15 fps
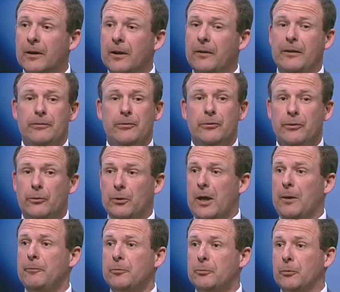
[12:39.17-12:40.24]
And if you feel
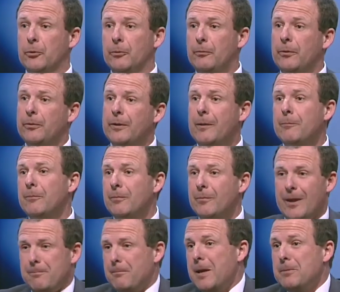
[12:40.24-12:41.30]
comfortable with them,
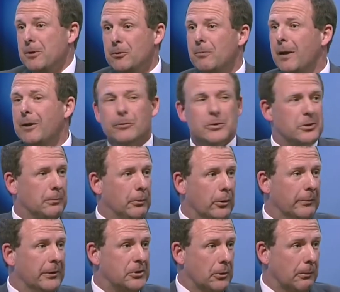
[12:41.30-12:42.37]
then maybe you may wish to put
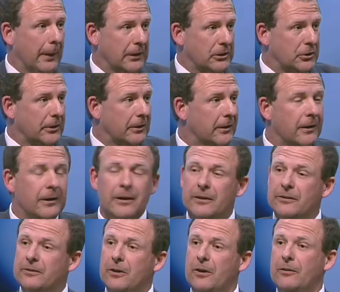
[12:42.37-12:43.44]
them into your pension
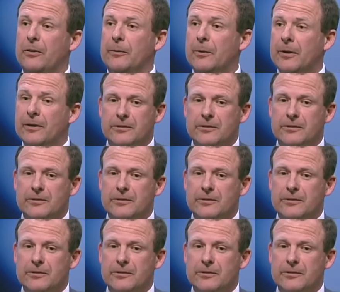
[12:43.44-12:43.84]
and start them.